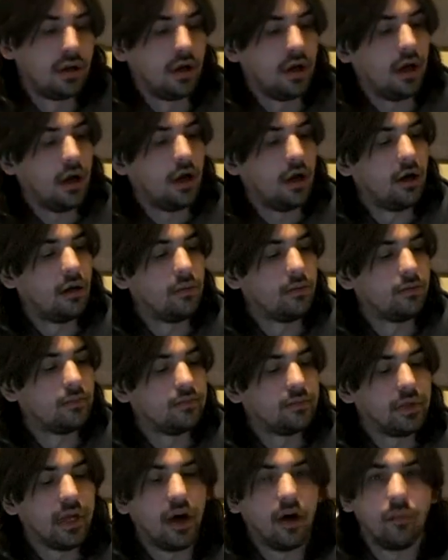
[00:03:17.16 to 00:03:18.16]
Now
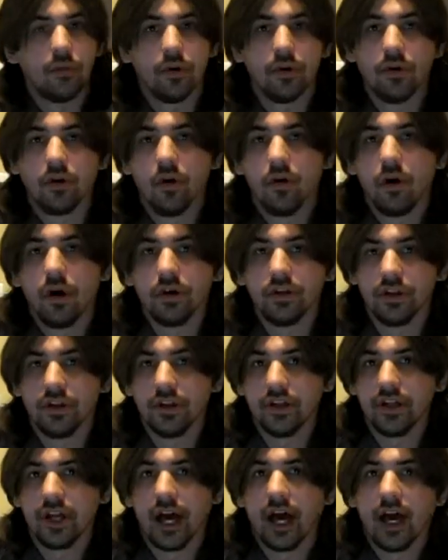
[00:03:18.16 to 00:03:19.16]
I'm going to go on to the
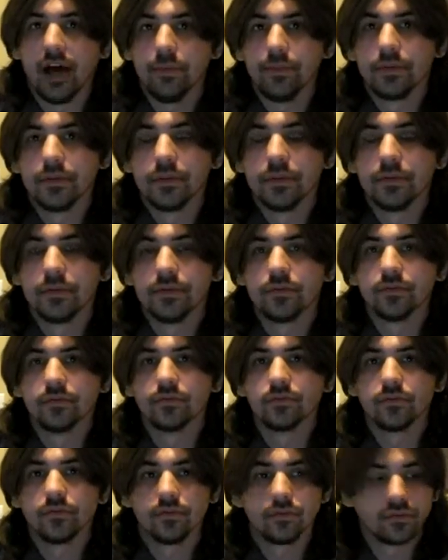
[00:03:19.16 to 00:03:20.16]
taps,
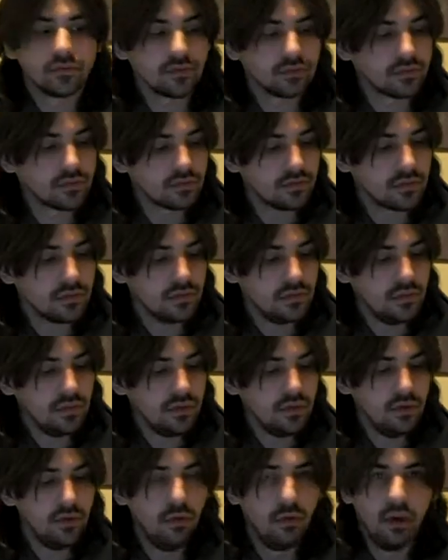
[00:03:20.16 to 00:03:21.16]

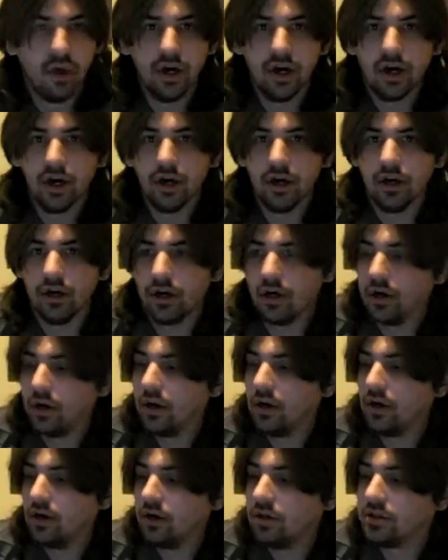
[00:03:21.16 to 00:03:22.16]
where
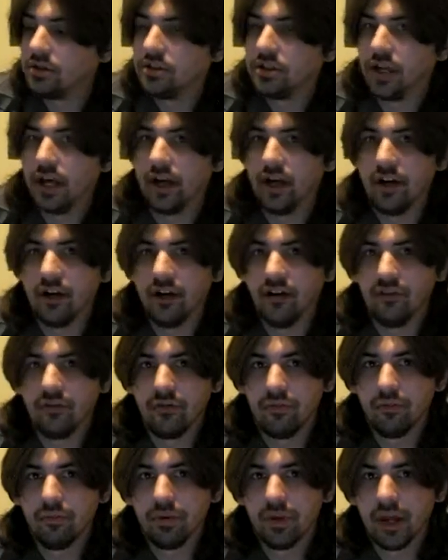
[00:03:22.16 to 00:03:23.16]
instead of
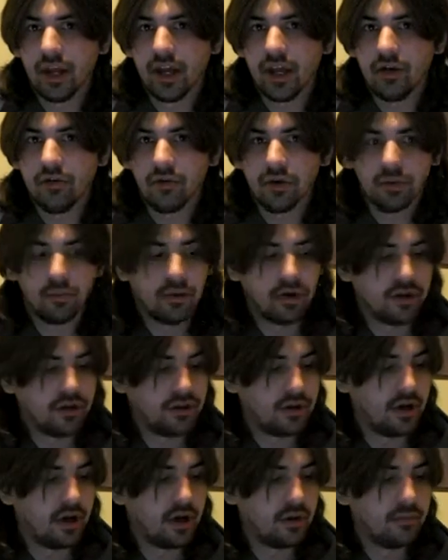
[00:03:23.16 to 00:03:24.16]
playing with my
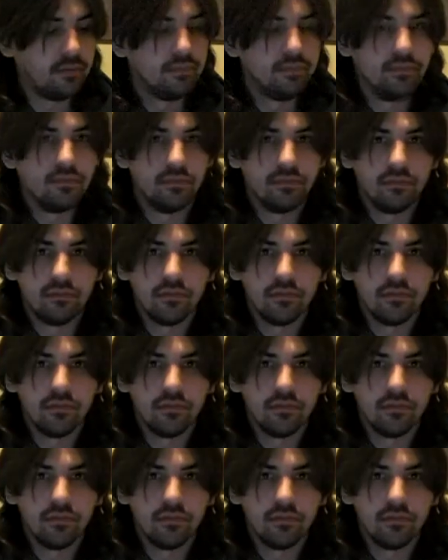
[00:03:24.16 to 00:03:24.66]
thumb,